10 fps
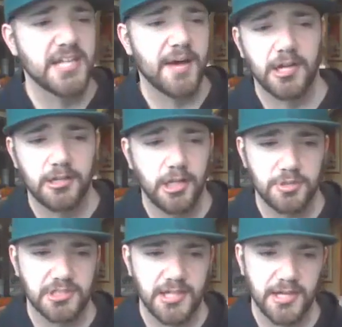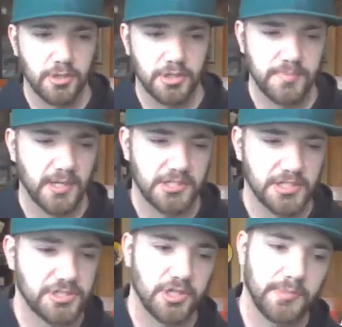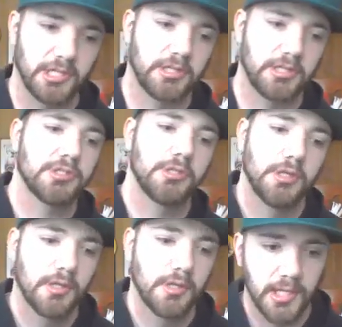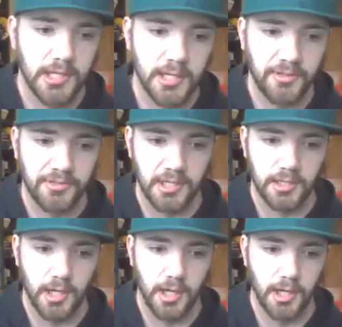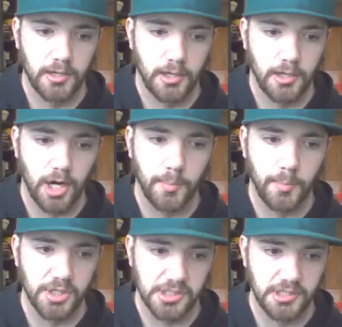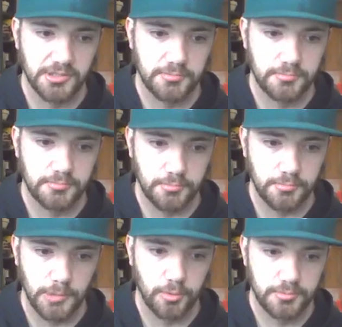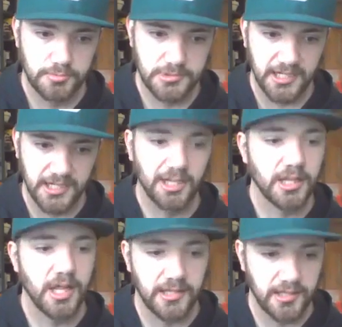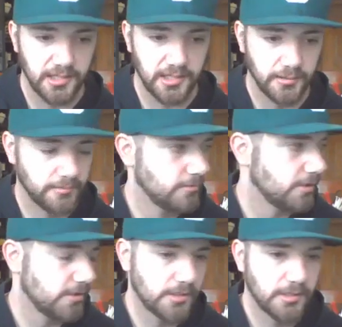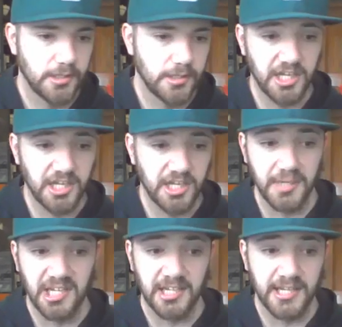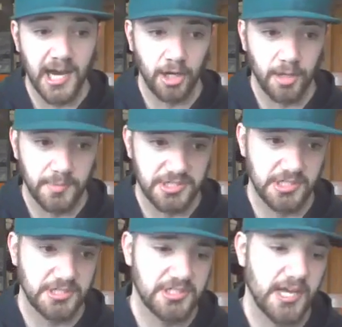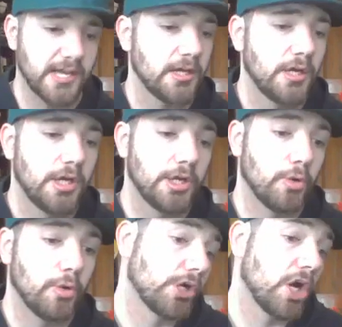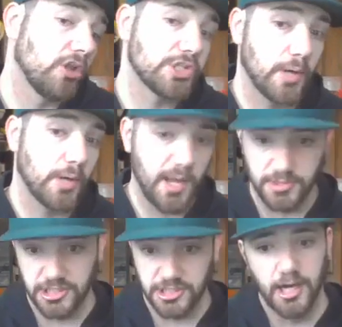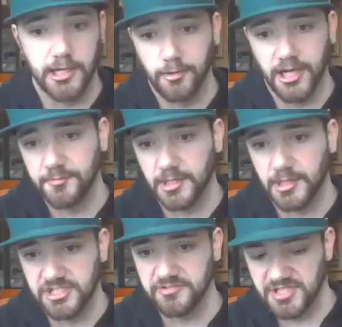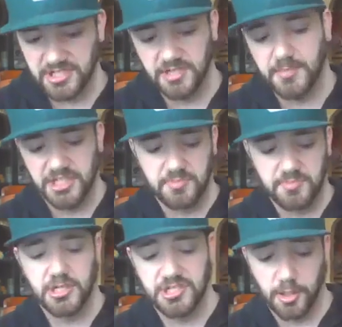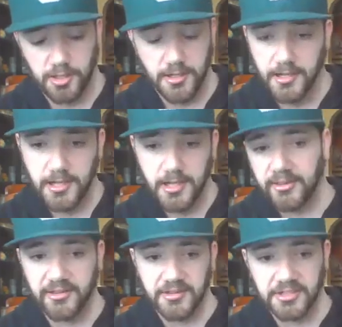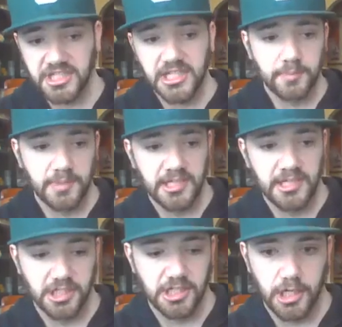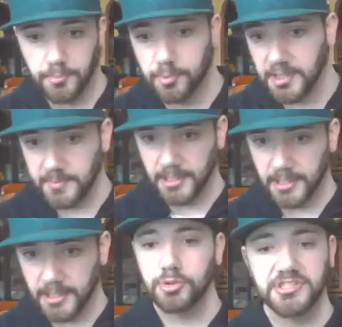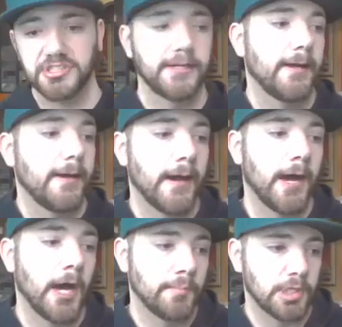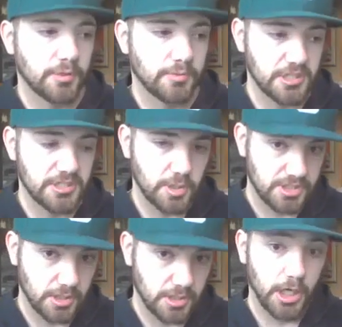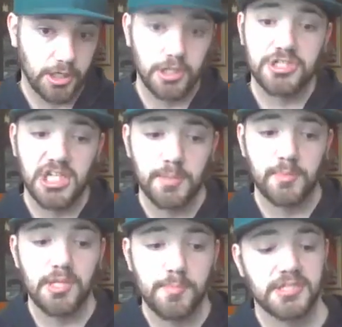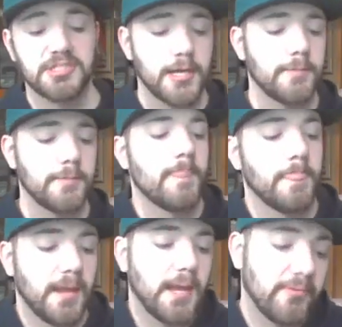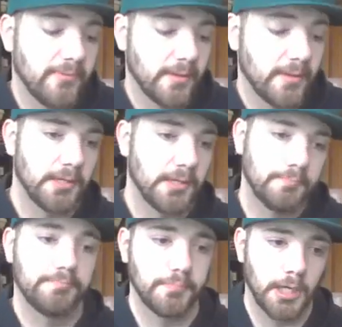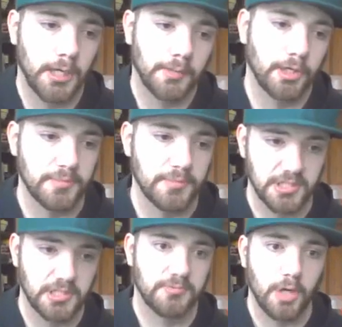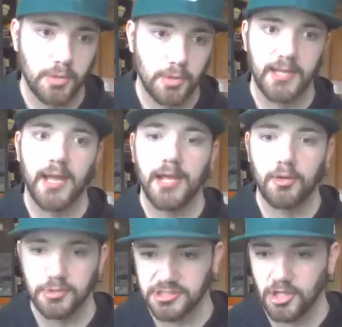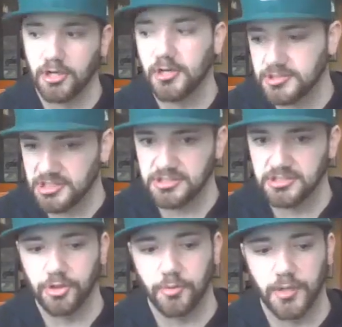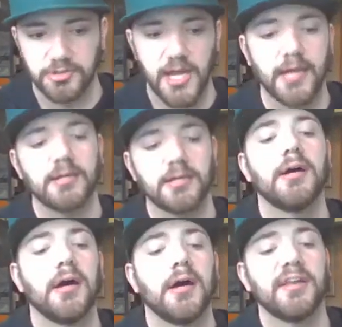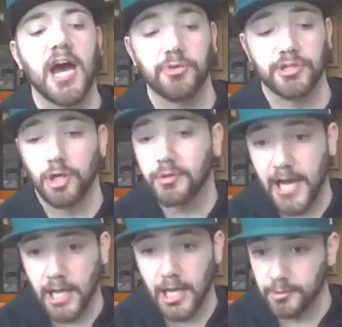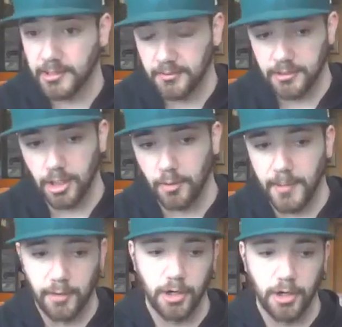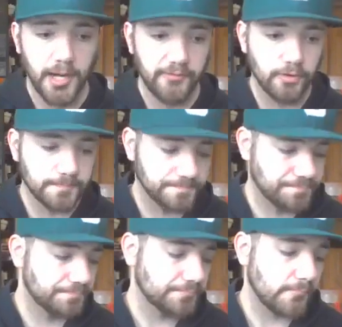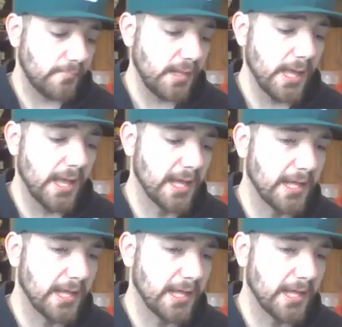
it has not been close, and I don't expect this year to be close. And I think Harbaugh is going to, take delight in beating down on Michigan State. Regardless what happens tonight, right? Because if Michigan beats Minnesota, then the team gets a pretty big boost. Minnesota's a good team in the Big Ten, and then Michigan, okay, hey, we started our season on the right track. And now we can go down and we can pound our rival.